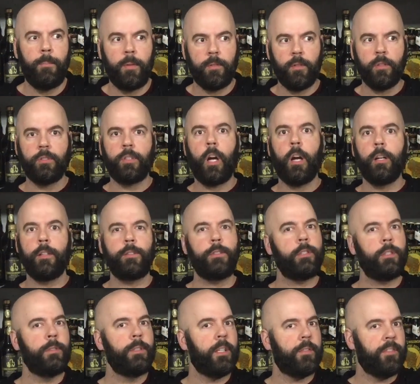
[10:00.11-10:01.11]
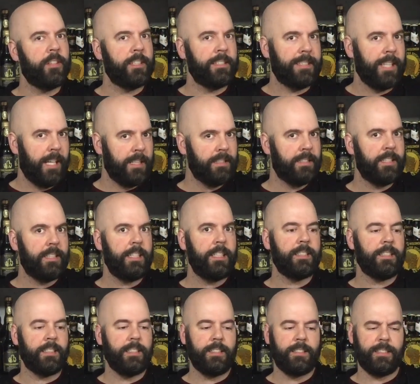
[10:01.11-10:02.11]
But those are two different
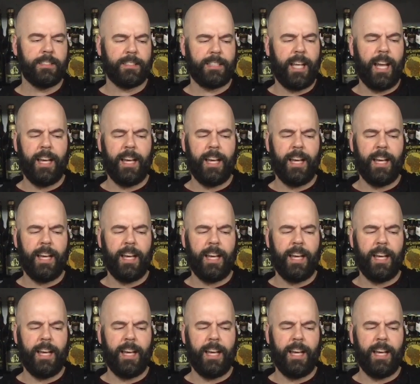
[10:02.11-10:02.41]
intensities, and this is